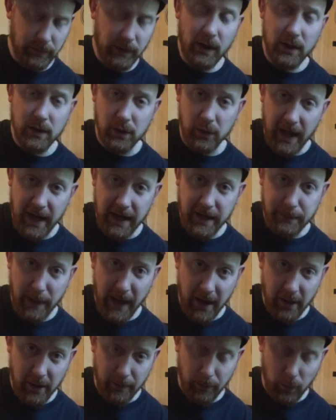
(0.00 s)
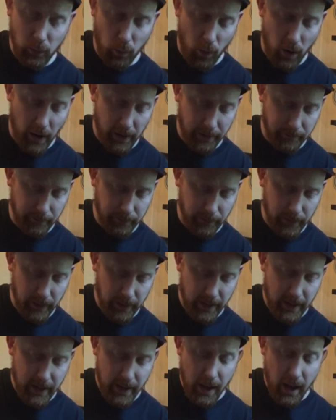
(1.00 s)
So that is pattern number one.
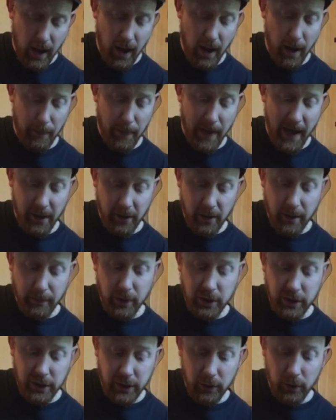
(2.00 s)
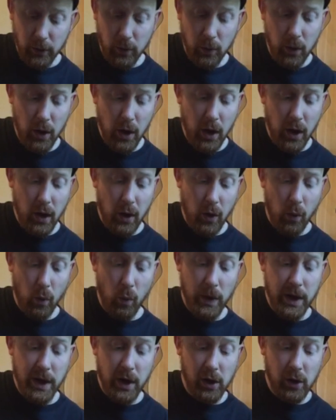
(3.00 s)
Pattern number two,
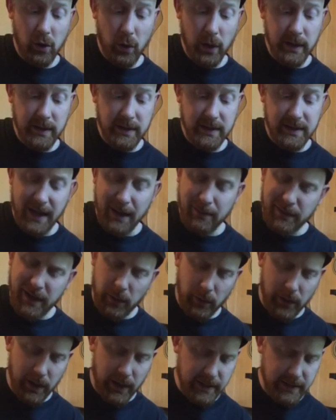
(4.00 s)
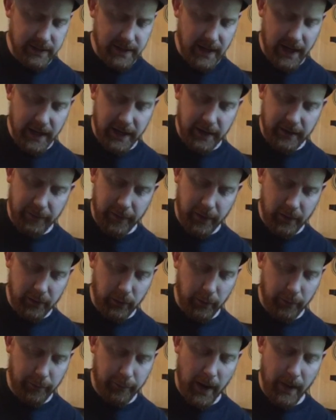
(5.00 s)
we are going to, same thing, we're going to assign each finger
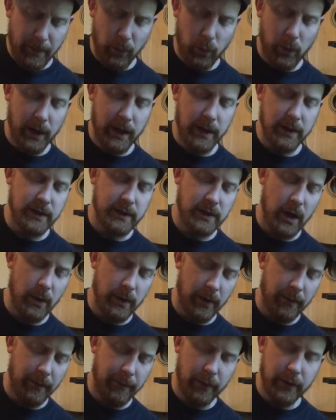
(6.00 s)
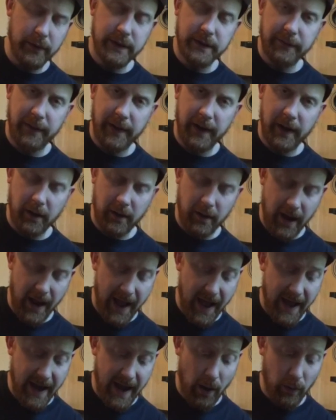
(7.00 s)
to a fret, but we're going to start with our first finger
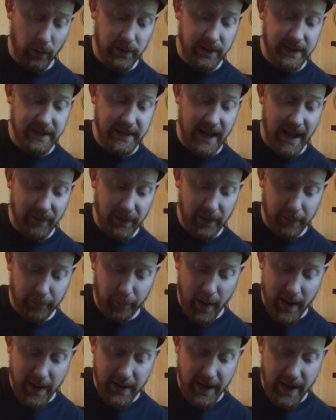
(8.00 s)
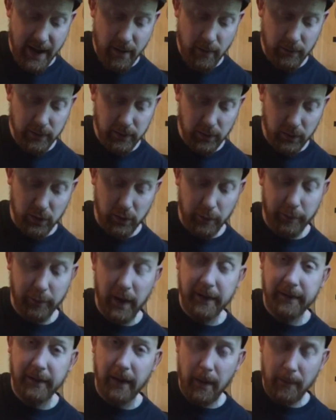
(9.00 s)
at our 7th fret now, so 2
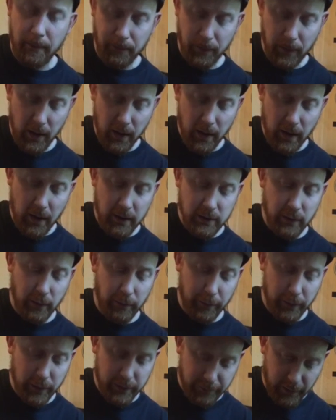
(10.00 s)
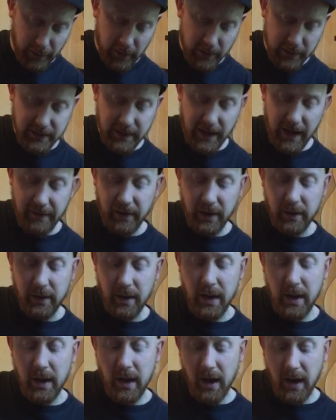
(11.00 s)
frets up. So first finger at 7,
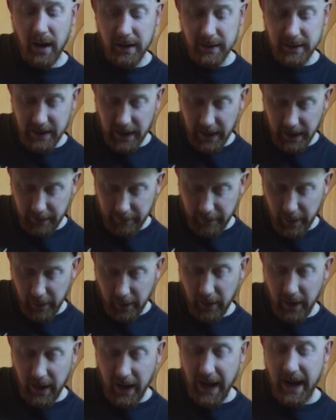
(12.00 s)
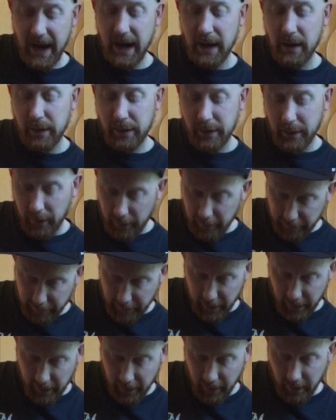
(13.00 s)
second finger at 8, third
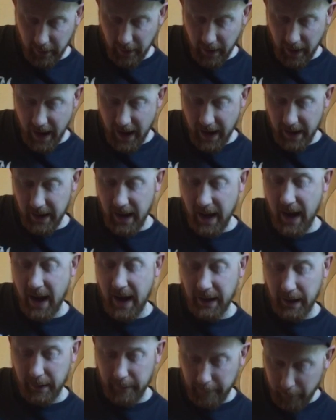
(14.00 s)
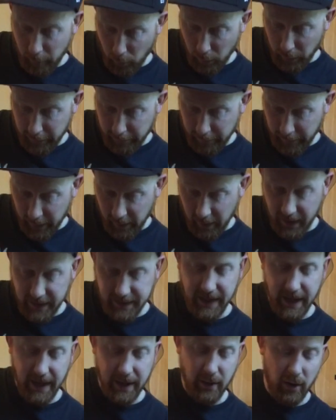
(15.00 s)
finger at 9, and fourth finger at
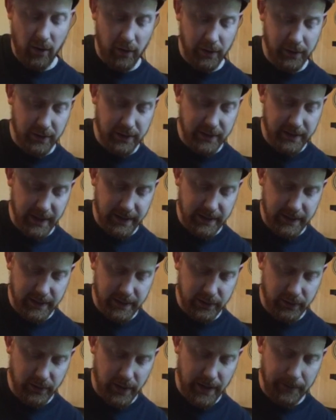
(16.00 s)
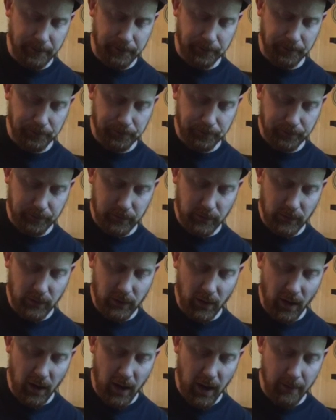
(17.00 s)
10, all on your 6th string.
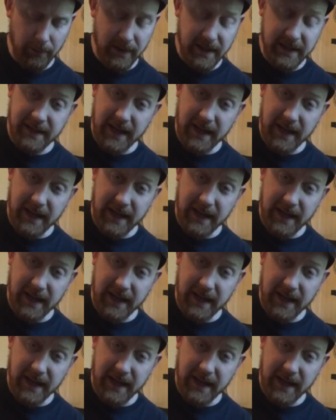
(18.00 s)
This